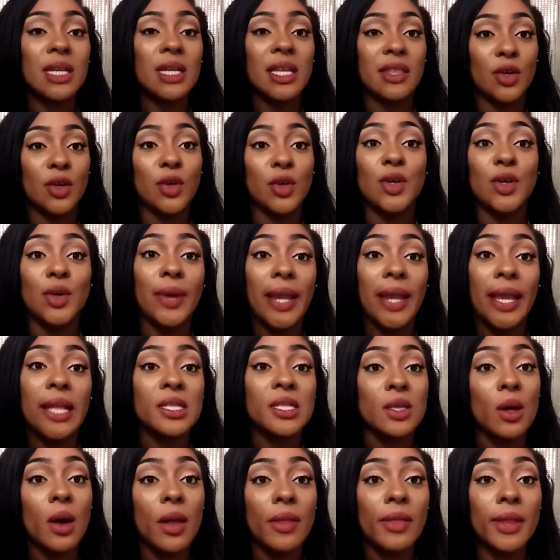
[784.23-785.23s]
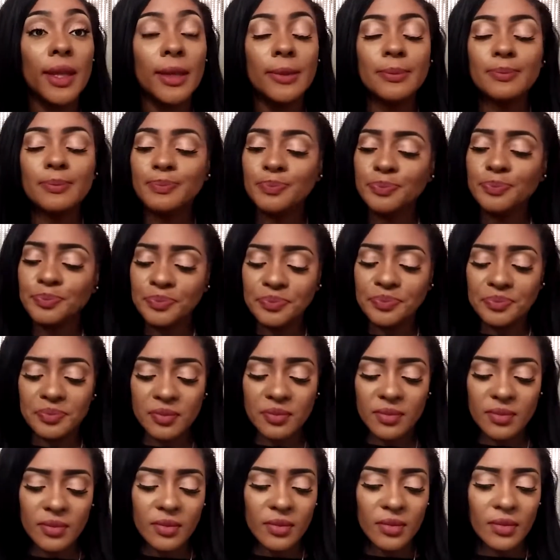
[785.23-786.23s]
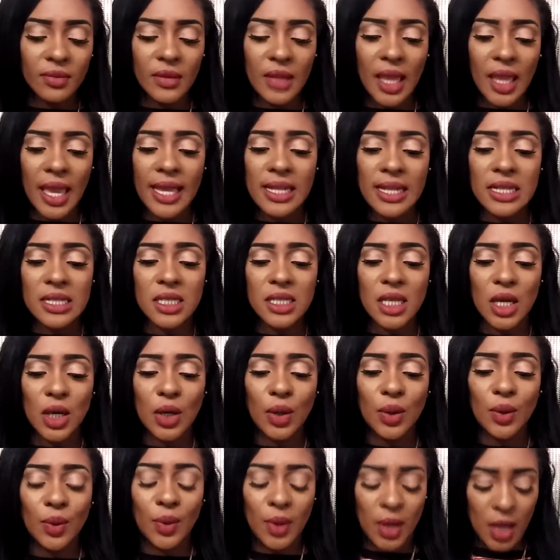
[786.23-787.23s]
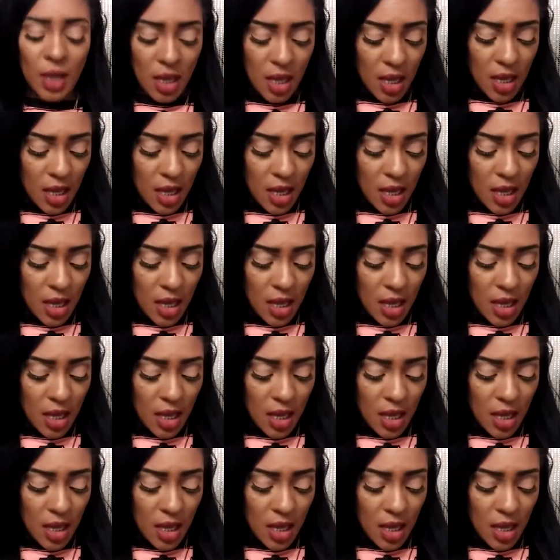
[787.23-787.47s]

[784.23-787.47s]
to get your hands on them. And so,